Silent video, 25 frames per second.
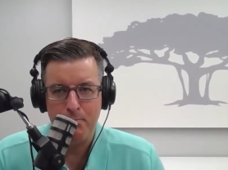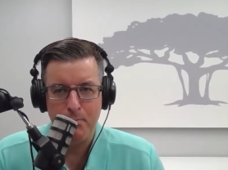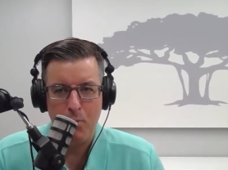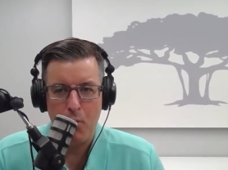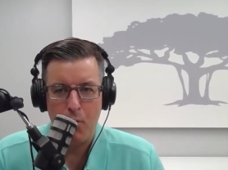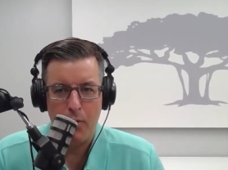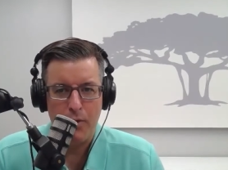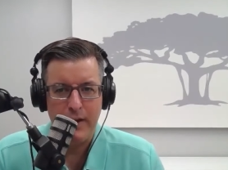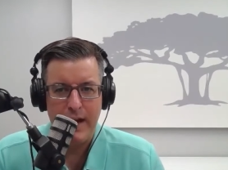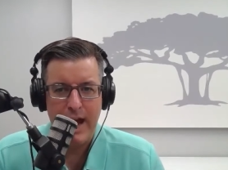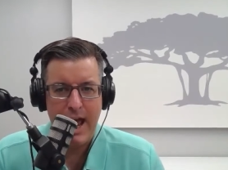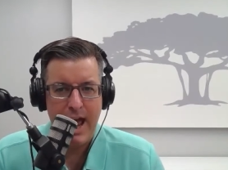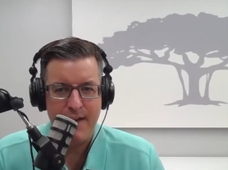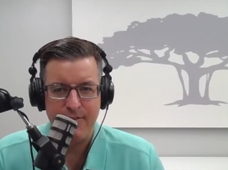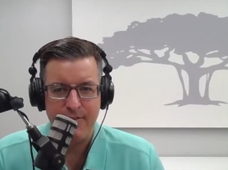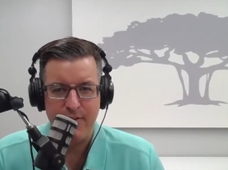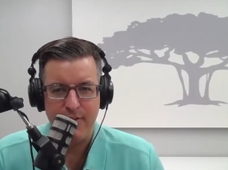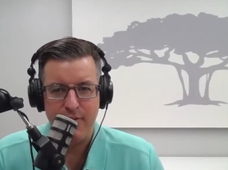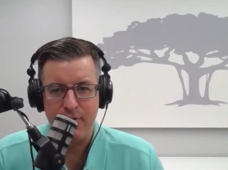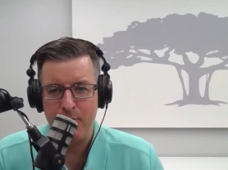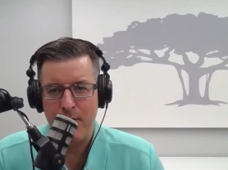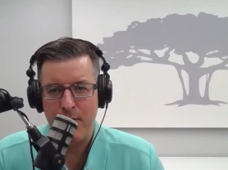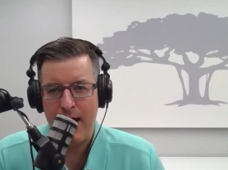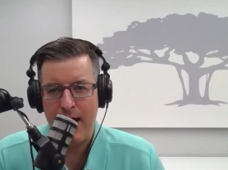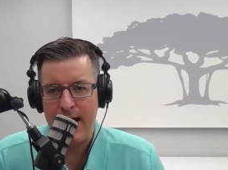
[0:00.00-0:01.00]
more than
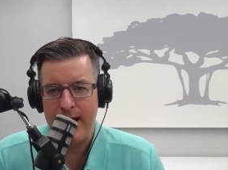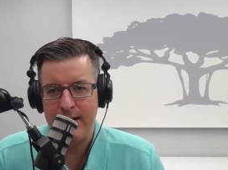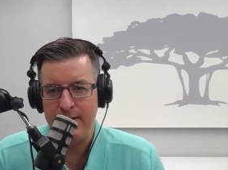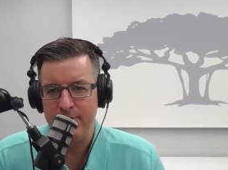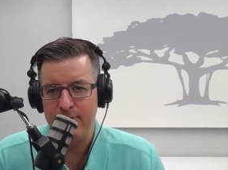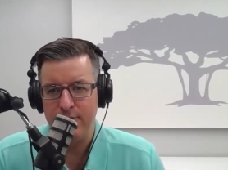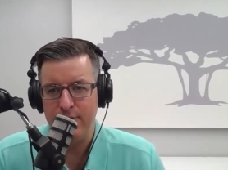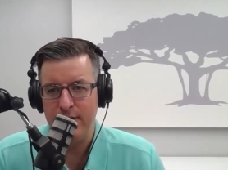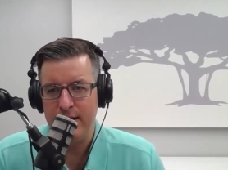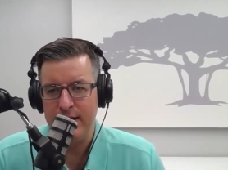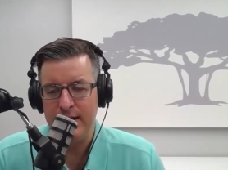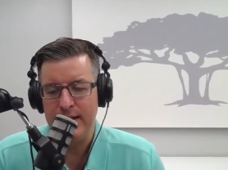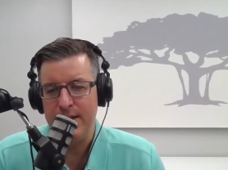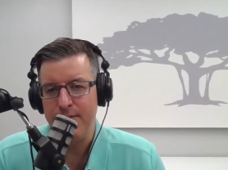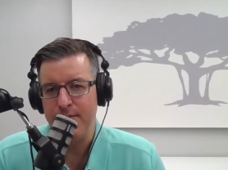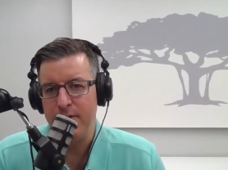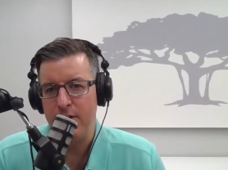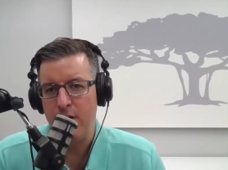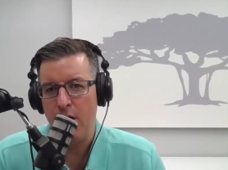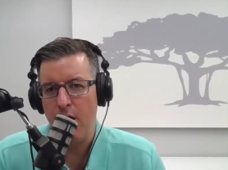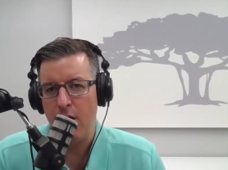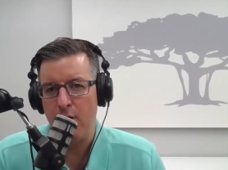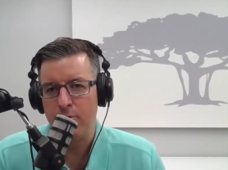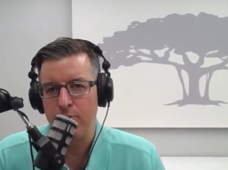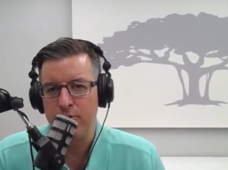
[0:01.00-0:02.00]
half of them I didn't
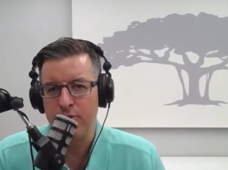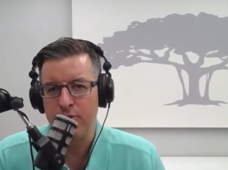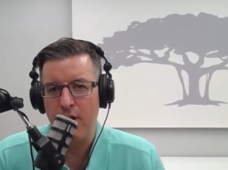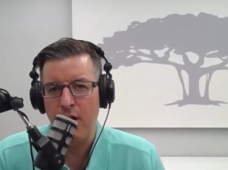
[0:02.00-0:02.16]
even know.